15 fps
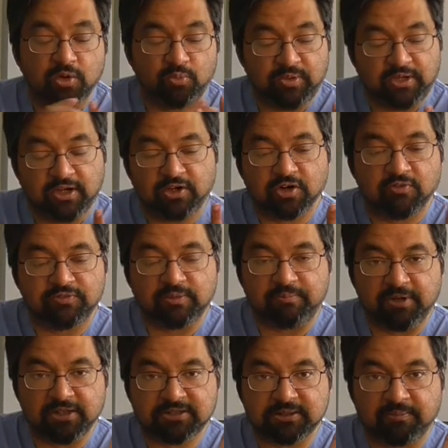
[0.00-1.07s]
We cut off the
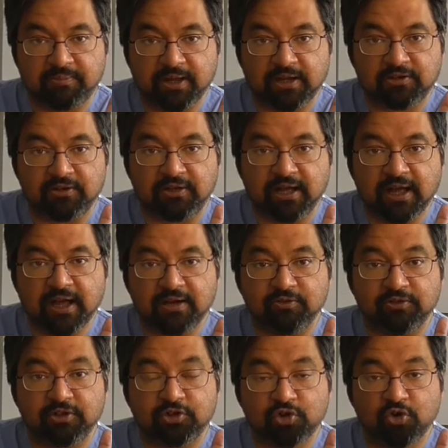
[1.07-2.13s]
blood supply to the hand
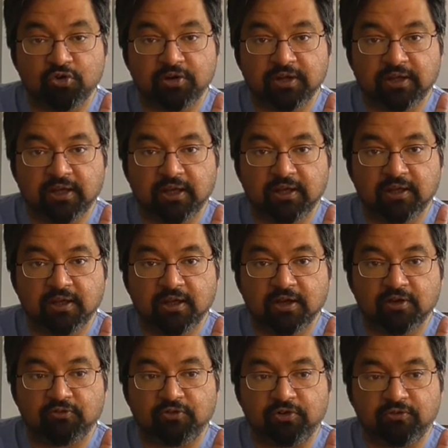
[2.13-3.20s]
with a tourniquet
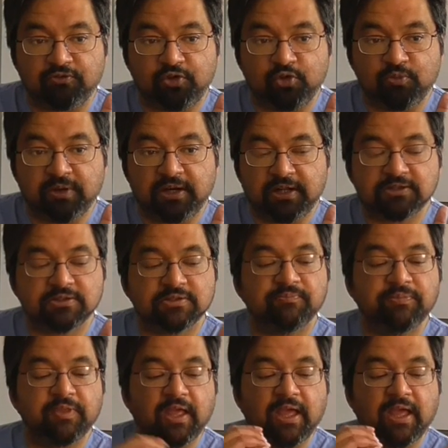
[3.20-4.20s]
for a few minutes.